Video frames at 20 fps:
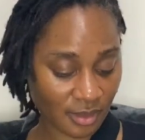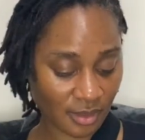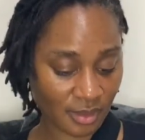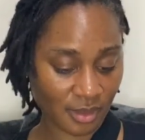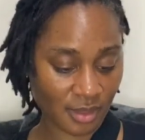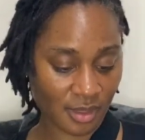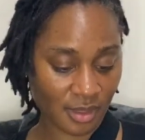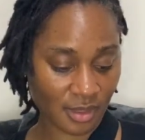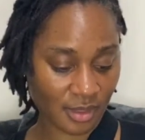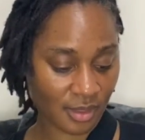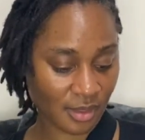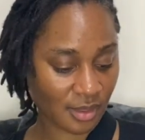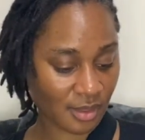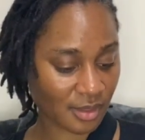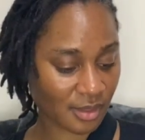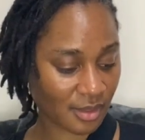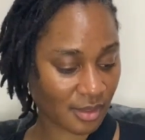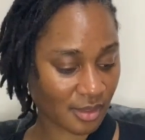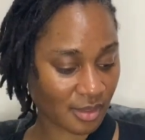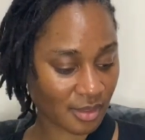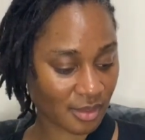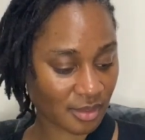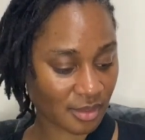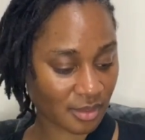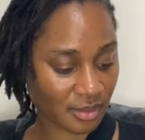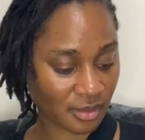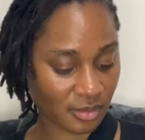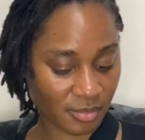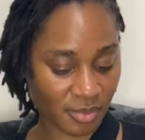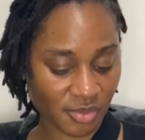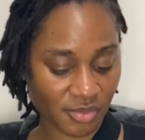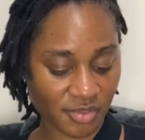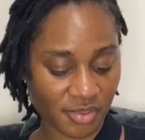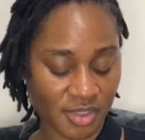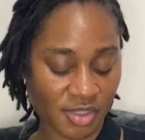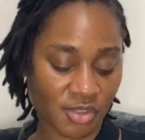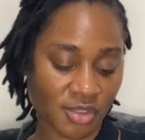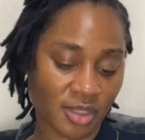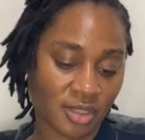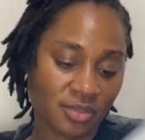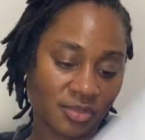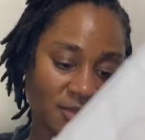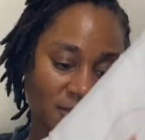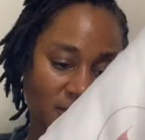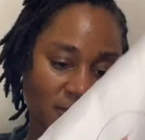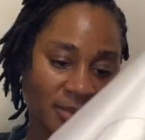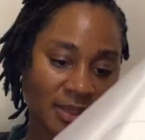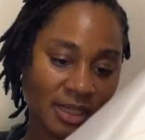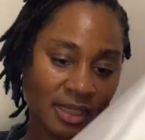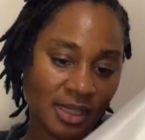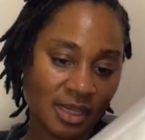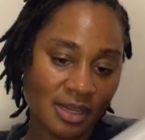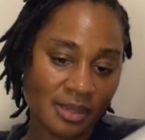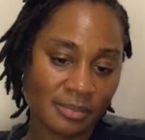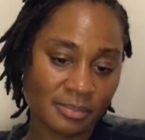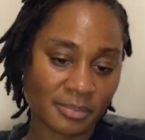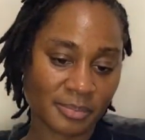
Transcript: Yeah, this is gonna be fun trying to fold back up.